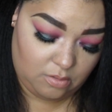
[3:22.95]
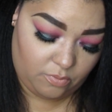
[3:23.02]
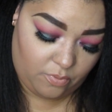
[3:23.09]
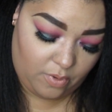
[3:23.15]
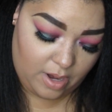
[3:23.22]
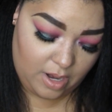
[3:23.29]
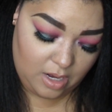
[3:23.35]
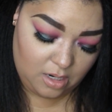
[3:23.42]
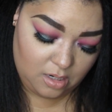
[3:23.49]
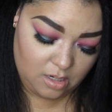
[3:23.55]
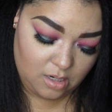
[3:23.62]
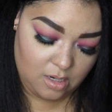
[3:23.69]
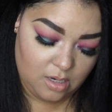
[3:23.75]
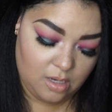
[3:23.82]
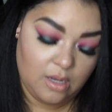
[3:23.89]
Right?
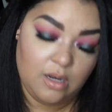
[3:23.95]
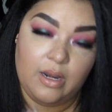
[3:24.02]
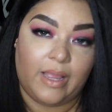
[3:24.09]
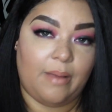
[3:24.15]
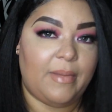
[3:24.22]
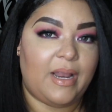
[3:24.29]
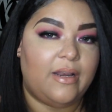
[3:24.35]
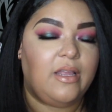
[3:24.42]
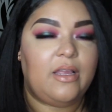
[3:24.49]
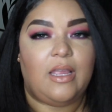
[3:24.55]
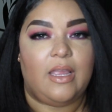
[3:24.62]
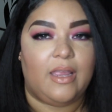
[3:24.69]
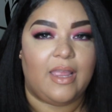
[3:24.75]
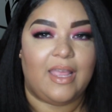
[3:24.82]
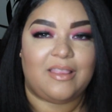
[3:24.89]
Like, I'm not
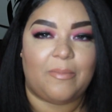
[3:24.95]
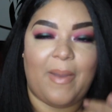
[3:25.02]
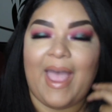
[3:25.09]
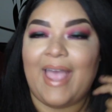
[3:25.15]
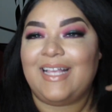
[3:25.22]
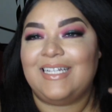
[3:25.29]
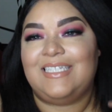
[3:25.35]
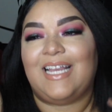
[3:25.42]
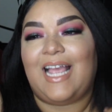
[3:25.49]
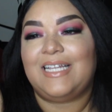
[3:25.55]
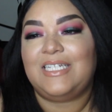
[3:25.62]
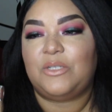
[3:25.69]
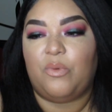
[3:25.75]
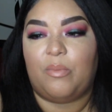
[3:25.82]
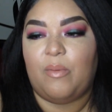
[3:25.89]
looking at the packaging, I
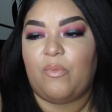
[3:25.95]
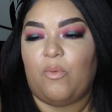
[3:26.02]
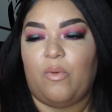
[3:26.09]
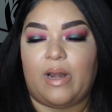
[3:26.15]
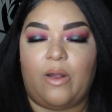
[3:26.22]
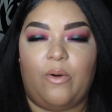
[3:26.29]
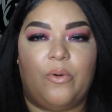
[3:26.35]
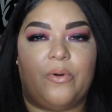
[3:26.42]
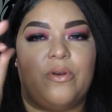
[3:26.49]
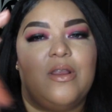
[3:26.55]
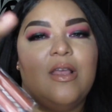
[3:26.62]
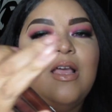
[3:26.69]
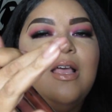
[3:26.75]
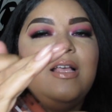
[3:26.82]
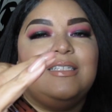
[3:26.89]
just remember what I ordered.
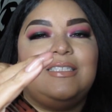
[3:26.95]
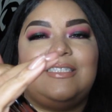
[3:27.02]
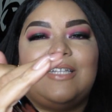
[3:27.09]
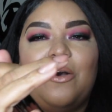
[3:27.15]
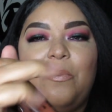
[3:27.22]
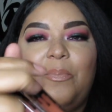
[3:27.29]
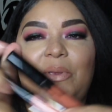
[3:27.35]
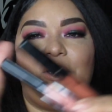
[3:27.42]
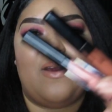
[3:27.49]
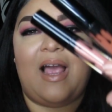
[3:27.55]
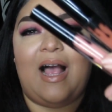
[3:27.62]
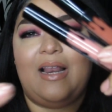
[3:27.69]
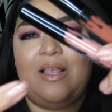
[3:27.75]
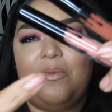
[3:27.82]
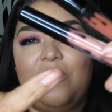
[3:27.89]
So Pure
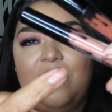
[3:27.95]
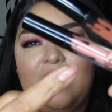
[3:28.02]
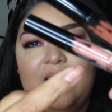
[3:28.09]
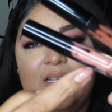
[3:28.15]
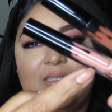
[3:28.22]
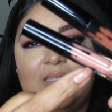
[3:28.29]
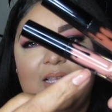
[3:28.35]
Hollywood is